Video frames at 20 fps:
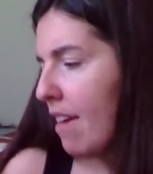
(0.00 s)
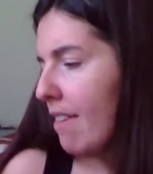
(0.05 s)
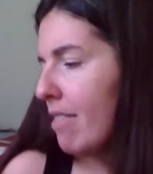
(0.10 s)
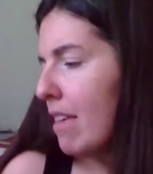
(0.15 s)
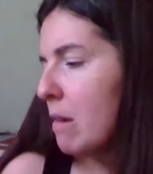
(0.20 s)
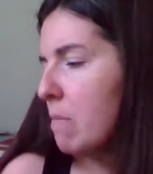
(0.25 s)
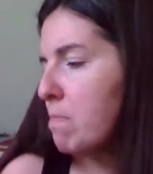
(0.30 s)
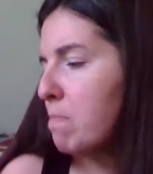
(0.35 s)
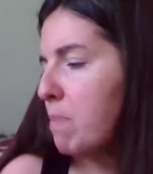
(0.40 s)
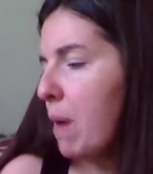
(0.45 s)

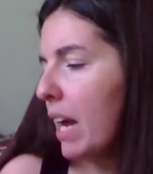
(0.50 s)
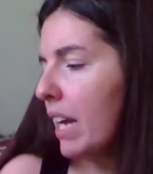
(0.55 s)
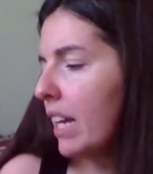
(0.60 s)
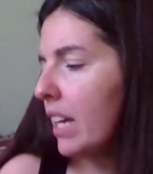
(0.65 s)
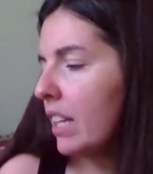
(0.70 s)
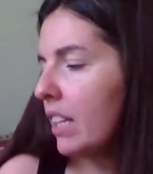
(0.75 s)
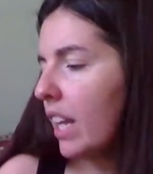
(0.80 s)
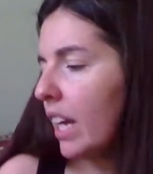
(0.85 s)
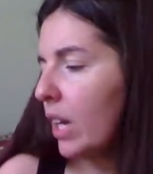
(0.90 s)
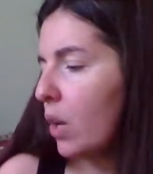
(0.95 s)
They
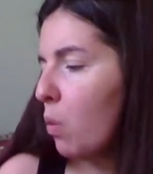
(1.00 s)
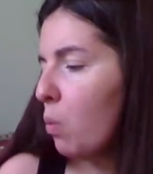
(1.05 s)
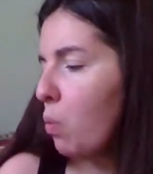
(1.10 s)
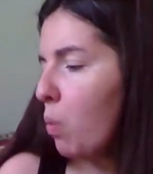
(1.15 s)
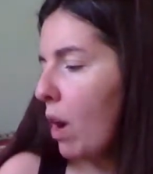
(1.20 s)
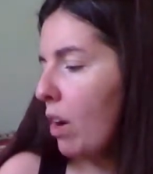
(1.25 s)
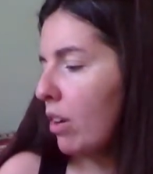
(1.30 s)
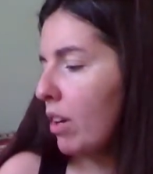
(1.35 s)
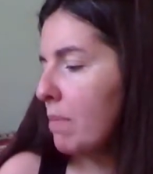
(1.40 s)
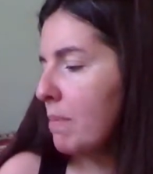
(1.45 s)
beckon like a
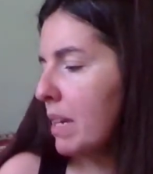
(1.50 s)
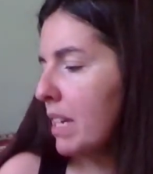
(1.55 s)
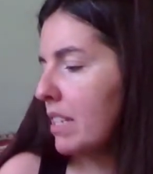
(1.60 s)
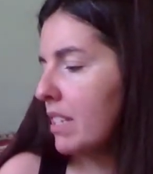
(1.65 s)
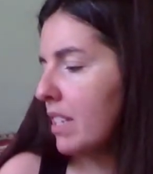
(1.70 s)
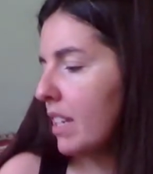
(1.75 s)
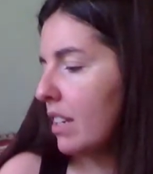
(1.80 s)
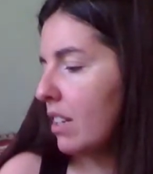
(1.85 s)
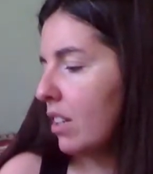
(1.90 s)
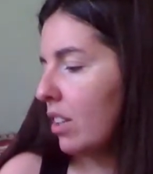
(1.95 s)
welcoming
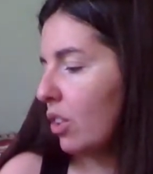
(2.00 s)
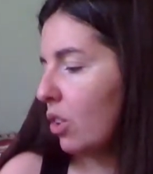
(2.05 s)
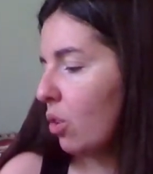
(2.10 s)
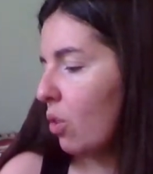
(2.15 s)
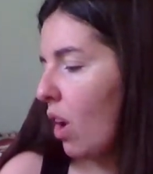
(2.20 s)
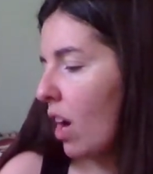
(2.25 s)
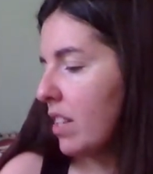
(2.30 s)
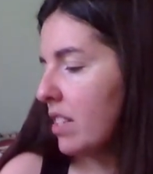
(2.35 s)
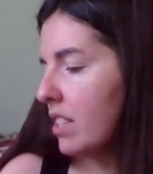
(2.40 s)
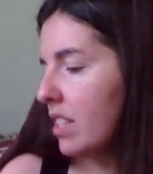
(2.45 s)
signal
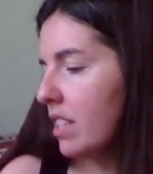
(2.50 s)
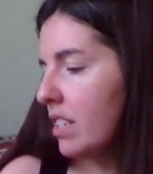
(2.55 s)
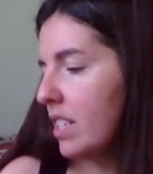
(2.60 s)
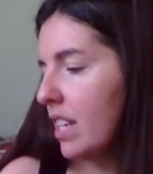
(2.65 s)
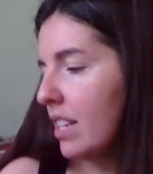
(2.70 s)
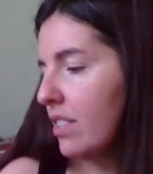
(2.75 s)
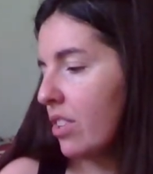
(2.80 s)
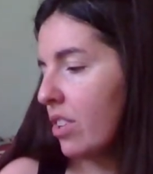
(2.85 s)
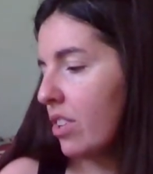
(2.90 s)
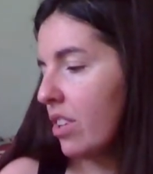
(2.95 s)
across the
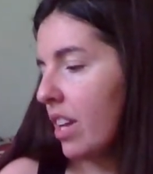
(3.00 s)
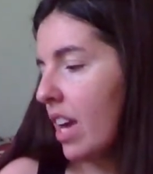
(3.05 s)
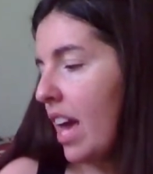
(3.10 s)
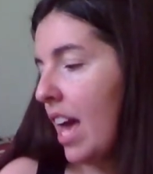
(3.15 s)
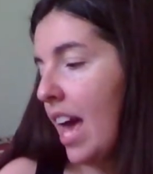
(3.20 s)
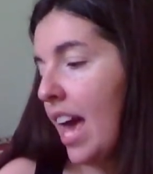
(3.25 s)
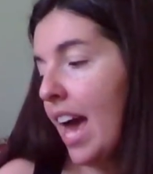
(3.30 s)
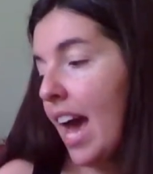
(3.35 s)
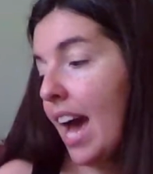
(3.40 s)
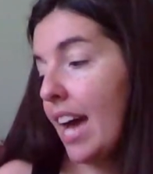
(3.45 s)
desert.
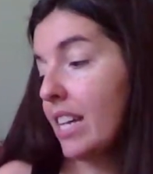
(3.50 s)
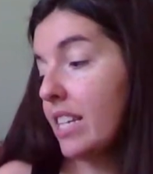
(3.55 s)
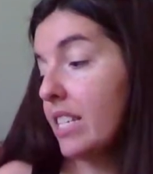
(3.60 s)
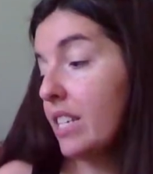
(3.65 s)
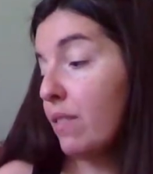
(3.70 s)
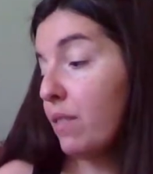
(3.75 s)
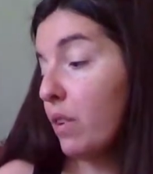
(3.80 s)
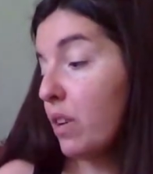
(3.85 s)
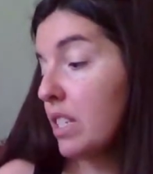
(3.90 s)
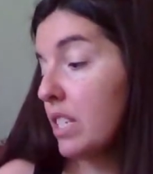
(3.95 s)
At
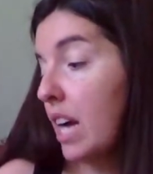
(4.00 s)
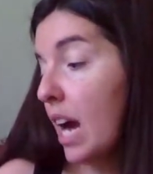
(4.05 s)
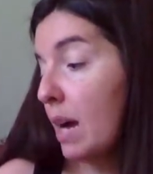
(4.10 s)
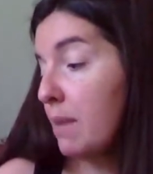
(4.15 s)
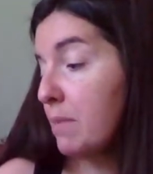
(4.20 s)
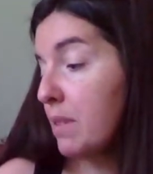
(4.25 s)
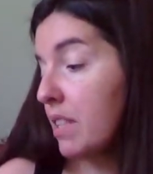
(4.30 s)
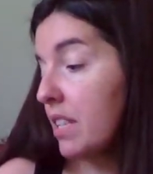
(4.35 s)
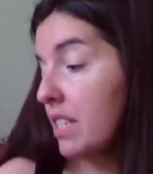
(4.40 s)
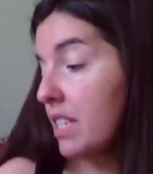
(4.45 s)
different
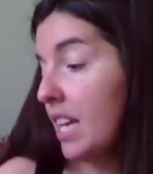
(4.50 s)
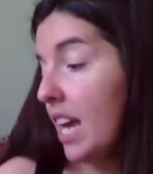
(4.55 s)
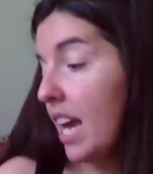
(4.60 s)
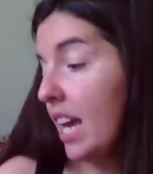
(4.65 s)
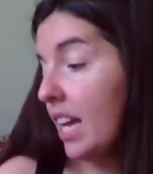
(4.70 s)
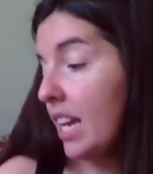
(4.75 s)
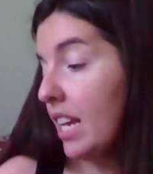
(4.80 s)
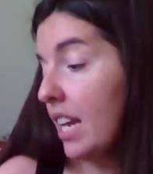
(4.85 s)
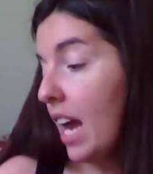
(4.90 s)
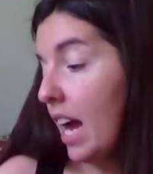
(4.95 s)
times of the
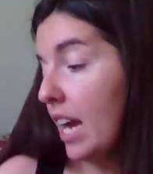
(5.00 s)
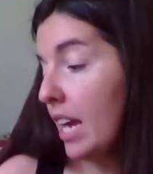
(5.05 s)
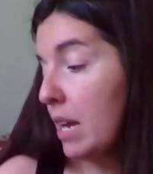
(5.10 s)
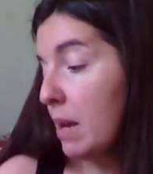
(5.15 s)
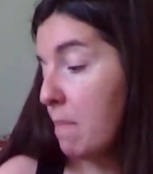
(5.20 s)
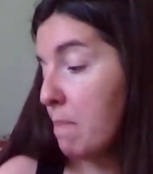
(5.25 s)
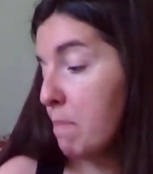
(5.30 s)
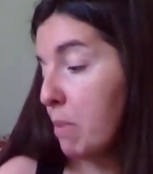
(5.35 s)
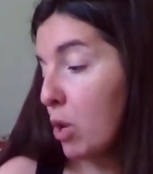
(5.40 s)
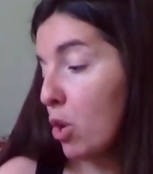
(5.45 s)
day and
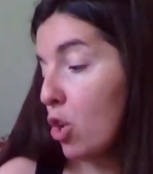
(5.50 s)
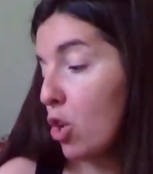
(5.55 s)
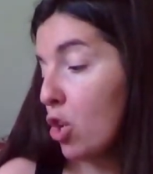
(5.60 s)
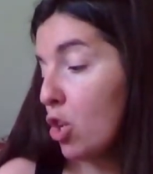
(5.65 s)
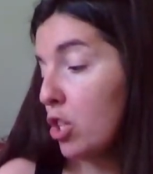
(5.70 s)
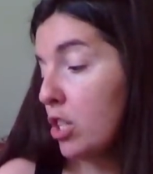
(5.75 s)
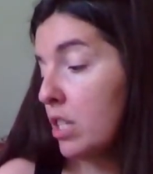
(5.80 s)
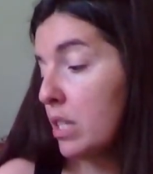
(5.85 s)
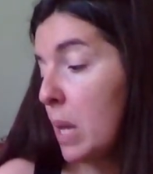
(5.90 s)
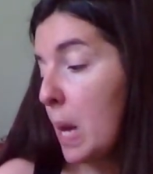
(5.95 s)
night,
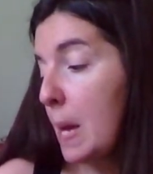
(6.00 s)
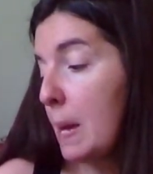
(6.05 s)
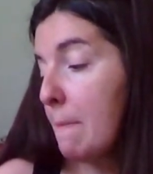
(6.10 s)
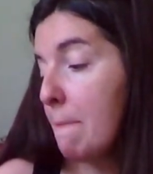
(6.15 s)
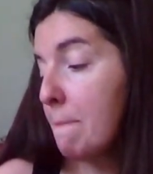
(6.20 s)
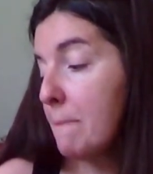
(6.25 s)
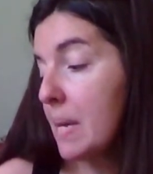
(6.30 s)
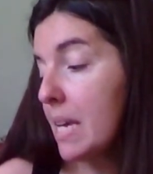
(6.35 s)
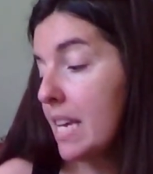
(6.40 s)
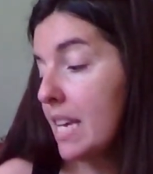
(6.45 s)
birds,
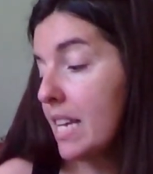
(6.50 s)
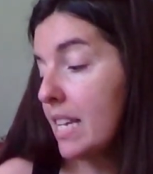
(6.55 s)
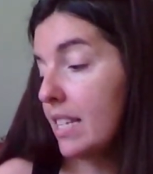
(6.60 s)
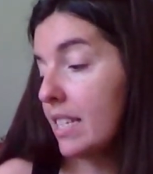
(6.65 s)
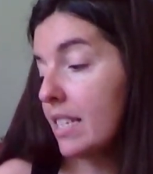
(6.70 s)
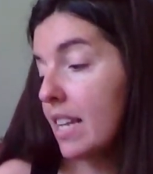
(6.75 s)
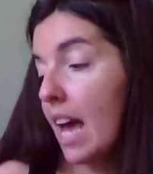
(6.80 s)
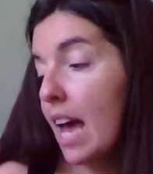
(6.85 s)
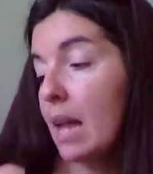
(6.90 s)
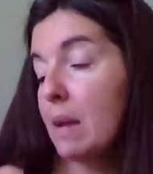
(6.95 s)

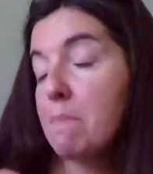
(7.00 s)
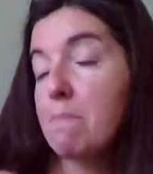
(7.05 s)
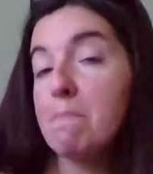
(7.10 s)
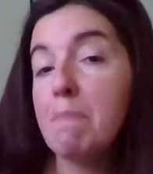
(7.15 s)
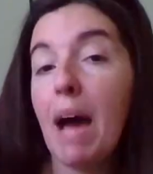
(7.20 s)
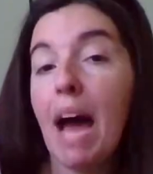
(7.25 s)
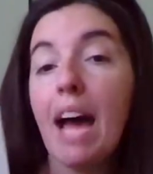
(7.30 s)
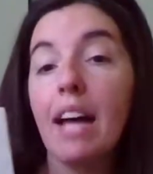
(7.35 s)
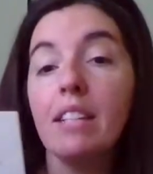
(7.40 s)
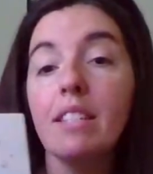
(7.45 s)
bees, and
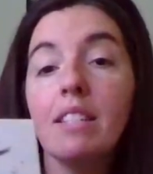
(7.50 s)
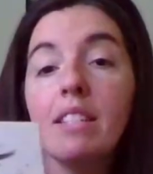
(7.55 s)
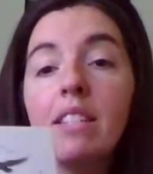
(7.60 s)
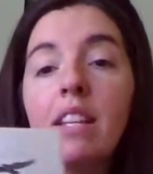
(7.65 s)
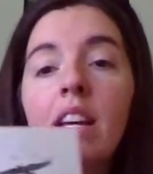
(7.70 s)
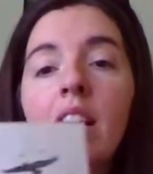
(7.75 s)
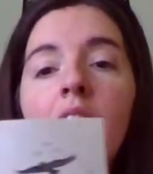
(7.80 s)
bats